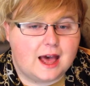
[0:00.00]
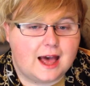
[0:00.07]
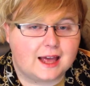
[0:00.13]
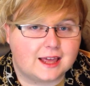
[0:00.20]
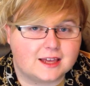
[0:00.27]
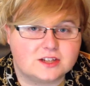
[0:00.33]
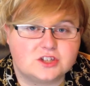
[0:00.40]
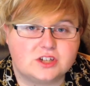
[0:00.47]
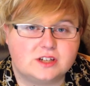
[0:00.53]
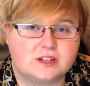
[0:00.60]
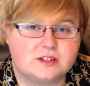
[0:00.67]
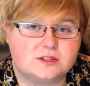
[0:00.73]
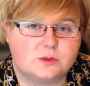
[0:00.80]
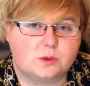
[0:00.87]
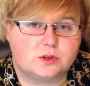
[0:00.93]
I guess she
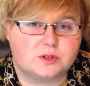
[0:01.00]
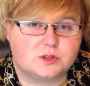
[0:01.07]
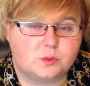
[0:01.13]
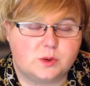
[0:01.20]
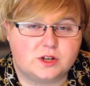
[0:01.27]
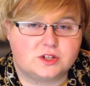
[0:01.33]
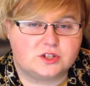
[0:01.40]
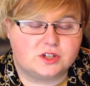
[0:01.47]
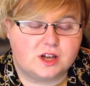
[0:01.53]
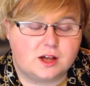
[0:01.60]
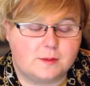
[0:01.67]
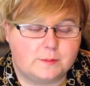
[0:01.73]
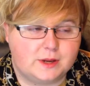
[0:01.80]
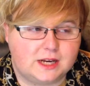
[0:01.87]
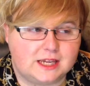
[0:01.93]
just sort of switched
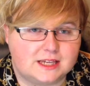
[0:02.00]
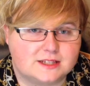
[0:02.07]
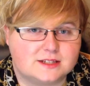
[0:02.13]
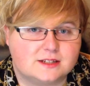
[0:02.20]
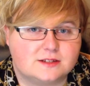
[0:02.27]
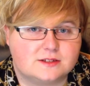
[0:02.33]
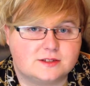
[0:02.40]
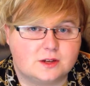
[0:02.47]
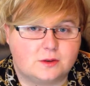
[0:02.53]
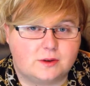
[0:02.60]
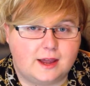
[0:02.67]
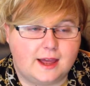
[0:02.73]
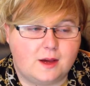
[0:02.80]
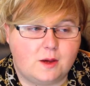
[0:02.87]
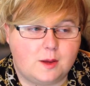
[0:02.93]
companies, and so
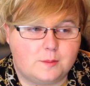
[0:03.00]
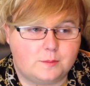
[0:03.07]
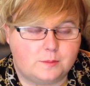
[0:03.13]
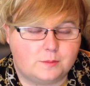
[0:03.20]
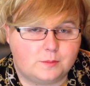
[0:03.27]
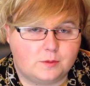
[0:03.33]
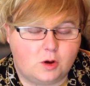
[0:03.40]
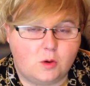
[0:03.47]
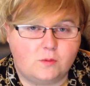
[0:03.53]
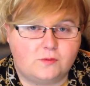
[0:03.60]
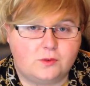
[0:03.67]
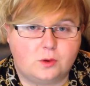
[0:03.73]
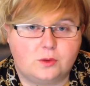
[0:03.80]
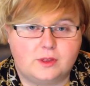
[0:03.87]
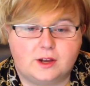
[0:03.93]
now I'm
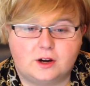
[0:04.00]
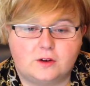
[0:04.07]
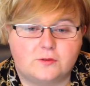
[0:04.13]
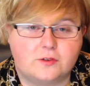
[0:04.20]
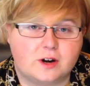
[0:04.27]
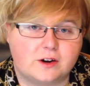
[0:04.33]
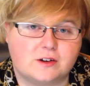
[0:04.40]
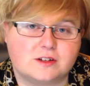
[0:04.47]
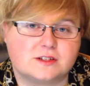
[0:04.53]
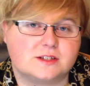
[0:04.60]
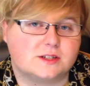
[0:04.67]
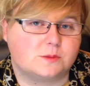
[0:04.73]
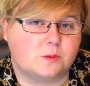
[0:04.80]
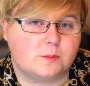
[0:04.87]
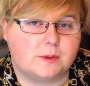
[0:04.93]
hopeful that her
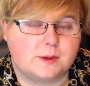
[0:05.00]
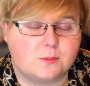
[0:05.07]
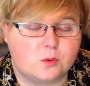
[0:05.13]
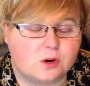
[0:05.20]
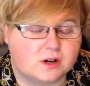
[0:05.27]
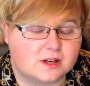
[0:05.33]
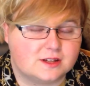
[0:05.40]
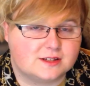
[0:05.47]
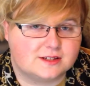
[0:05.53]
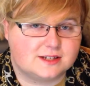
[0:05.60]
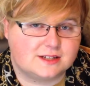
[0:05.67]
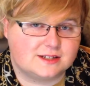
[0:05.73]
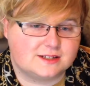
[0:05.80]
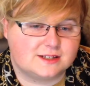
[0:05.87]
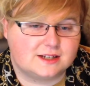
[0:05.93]
fragrances will be more
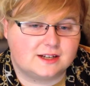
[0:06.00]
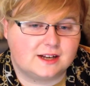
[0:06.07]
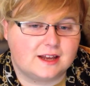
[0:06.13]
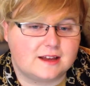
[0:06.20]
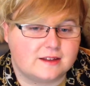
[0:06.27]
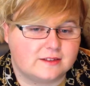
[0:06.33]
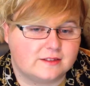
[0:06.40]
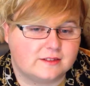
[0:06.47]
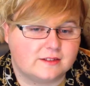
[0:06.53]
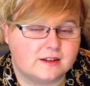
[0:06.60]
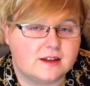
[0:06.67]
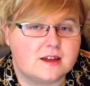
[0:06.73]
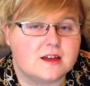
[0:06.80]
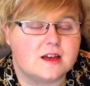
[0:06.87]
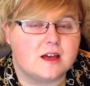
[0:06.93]
consistent, and
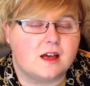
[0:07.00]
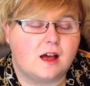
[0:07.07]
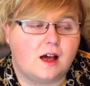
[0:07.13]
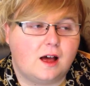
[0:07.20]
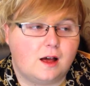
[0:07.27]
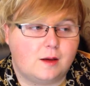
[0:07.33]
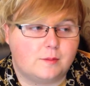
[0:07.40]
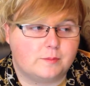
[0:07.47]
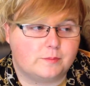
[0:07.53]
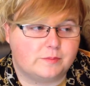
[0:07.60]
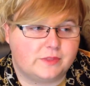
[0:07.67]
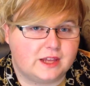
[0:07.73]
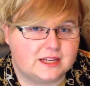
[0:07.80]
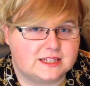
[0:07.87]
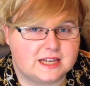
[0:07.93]

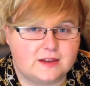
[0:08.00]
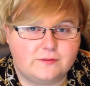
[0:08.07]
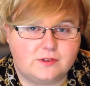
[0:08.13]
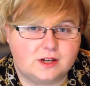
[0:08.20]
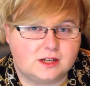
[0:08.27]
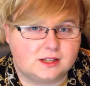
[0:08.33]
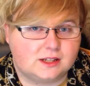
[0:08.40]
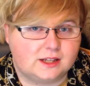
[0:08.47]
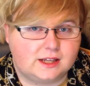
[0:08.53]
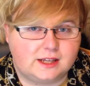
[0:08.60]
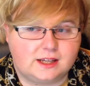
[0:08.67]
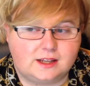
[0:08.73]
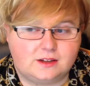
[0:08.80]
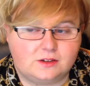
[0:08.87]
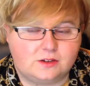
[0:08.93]
they definitely,